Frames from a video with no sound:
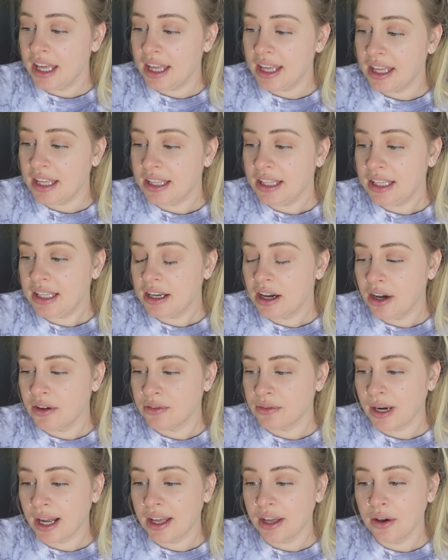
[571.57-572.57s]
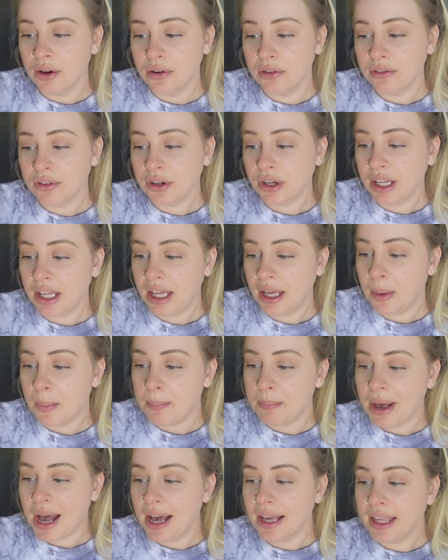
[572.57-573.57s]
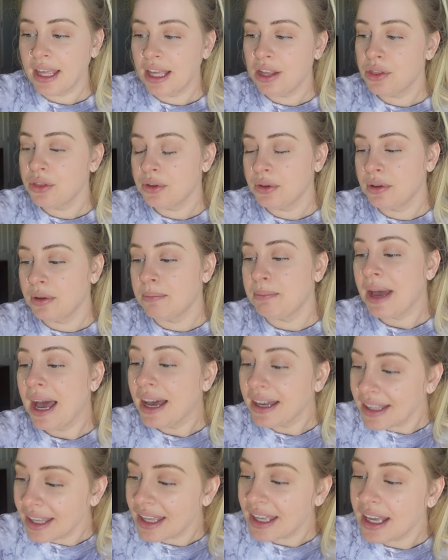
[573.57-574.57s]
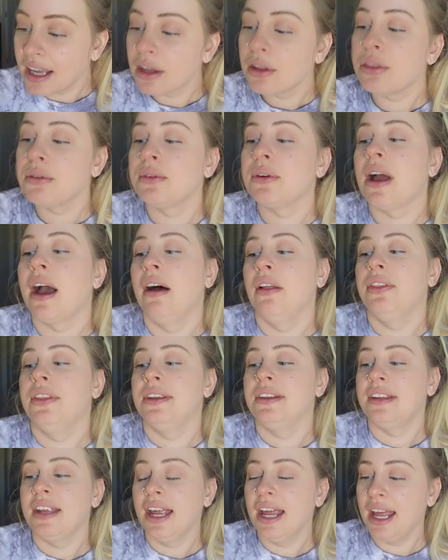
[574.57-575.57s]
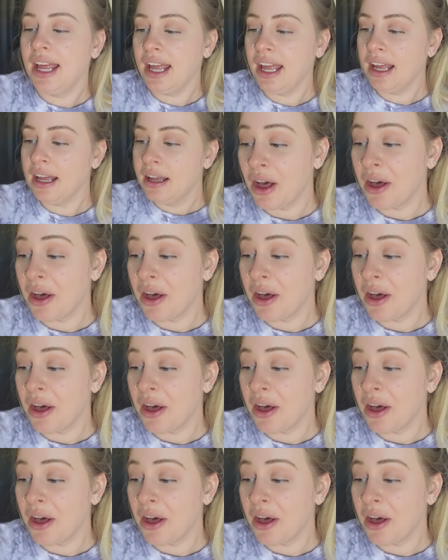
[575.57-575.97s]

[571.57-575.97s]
Achy on right ovary, backache, backache throughout the day.